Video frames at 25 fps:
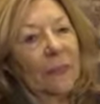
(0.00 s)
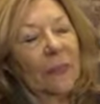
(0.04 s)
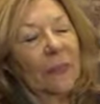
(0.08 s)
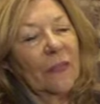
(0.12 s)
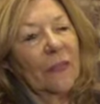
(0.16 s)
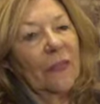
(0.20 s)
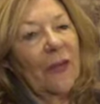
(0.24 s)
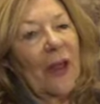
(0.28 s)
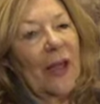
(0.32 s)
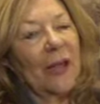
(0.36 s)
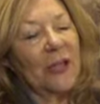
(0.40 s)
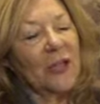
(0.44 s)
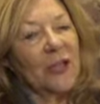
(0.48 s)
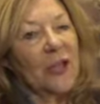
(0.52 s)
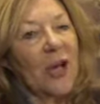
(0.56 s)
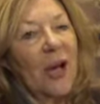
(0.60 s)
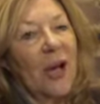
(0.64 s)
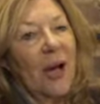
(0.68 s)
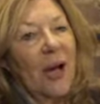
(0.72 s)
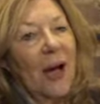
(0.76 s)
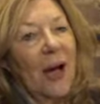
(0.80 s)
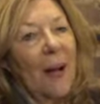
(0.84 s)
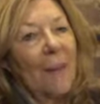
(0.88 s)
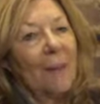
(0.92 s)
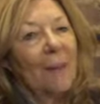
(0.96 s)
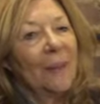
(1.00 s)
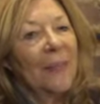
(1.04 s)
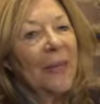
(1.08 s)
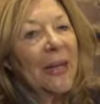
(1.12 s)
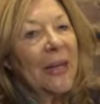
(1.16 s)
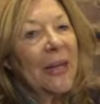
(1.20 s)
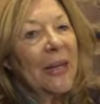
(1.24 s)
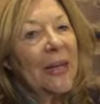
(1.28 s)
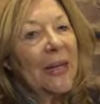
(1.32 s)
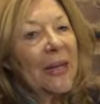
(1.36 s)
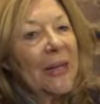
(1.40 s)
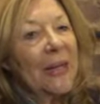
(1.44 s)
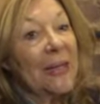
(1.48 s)
flash car,
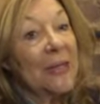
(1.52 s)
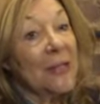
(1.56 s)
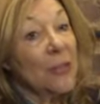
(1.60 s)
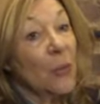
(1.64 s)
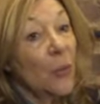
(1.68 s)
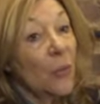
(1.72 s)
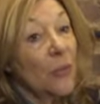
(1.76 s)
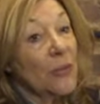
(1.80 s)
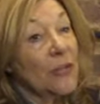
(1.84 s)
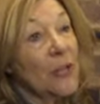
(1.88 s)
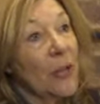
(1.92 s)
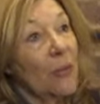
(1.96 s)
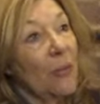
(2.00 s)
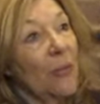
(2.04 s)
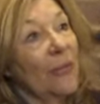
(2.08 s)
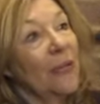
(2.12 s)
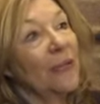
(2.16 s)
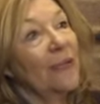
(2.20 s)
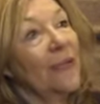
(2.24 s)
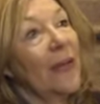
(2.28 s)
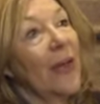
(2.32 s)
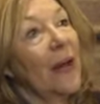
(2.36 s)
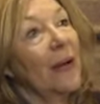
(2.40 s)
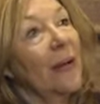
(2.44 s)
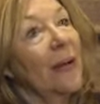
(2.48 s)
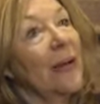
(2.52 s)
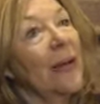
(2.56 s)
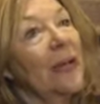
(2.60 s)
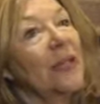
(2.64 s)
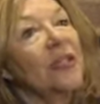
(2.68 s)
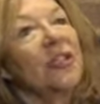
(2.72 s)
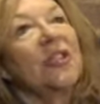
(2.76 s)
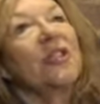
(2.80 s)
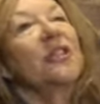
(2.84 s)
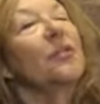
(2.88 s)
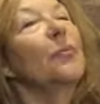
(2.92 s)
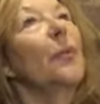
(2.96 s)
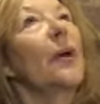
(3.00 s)
is also on the ferry. And
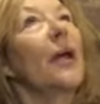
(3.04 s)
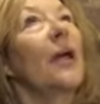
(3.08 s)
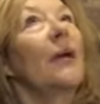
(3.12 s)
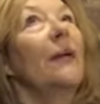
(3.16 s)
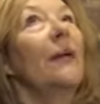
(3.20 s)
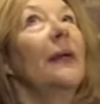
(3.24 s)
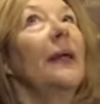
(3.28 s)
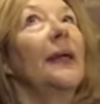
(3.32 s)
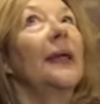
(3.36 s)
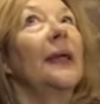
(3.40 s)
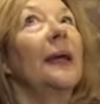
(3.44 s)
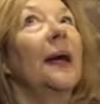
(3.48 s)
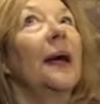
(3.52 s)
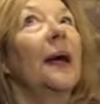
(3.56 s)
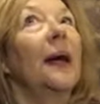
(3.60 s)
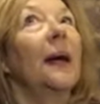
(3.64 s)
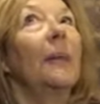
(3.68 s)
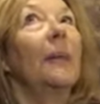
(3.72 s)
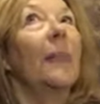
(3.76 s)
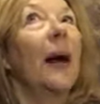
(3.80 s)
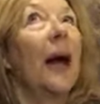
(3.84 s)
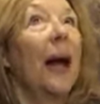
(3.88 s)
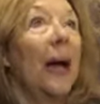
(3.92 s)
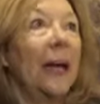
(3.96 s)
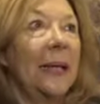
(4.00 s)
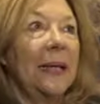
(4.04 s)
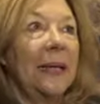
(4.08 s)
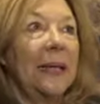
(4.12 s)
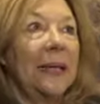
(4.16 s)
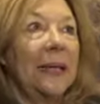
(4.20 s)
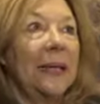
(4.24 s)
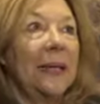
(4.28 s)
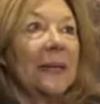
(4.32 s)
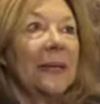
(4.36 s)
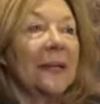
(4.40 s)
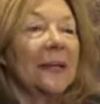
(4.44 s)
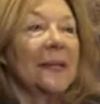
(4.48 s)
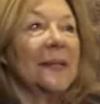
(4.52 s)
she's wearing high
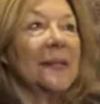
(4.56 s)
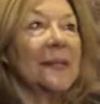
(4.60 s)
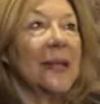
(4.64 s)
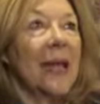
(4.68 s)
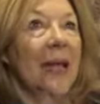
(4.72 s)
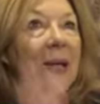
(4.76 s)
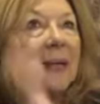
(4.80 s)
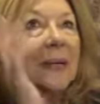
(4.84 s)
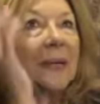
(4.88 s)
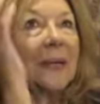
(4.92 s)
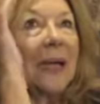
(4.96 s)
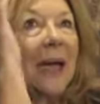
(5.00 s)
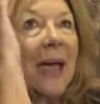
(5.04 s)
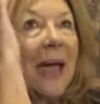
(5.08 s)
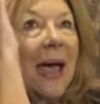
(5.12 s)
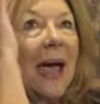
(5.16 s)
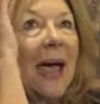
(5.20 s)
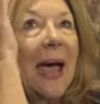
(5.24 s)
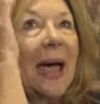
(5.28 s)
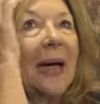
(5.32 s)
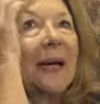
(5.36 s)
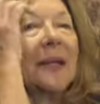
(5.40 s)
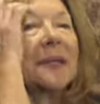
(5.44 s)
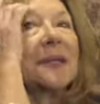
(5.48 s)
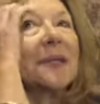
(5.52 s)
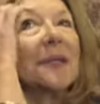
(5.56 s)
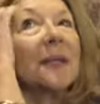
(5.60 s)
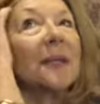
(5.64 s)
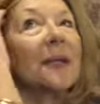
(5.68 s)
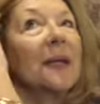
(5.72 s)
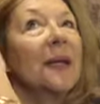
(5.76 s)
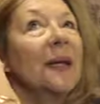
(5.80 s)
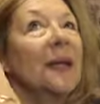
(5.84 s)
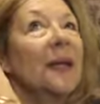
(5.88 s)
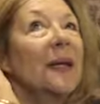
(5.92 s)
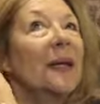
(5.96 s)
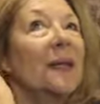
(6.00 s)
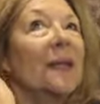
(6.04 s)
heels and a hat
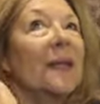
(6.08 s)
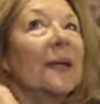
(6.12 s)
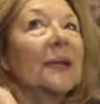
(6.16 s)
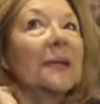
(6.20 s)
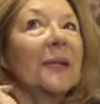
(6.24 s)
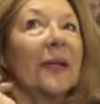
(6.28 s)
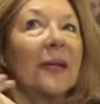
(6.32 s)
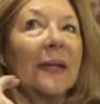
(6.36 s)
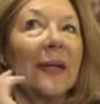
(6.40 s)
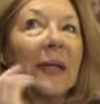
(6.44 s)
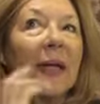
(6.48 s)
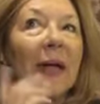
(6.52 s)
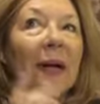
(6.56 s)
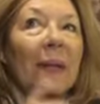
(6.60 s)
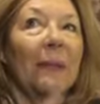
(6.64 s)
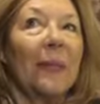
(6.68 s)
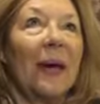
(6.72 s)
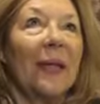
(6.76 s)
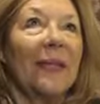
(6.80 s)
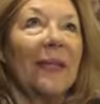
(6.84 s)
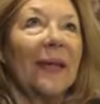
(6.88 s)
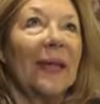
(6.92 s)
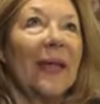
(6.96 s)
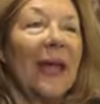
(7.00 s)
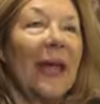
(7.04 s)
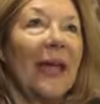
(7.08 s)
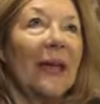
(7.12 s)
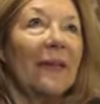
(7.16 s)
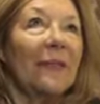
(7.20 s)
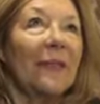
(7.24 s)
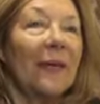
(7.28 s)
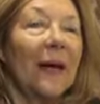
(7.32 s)
that I think her mother gave